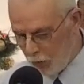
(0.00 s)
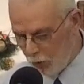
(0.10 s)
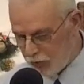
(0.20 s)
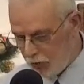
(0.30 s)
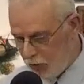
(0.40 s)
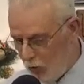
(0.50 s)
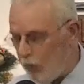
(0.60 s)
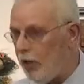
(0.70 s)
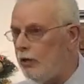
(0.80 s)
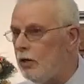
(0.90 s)

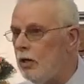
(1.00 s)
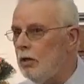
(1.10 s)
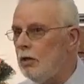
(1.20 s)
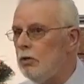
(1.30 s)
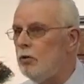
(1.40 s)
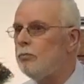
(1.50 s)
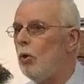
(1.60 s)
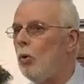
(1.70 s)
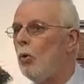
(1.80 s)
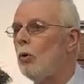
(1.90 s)
persecuting the
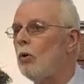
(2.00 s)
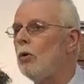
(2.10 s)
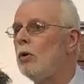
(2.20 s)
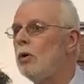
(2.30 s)
poor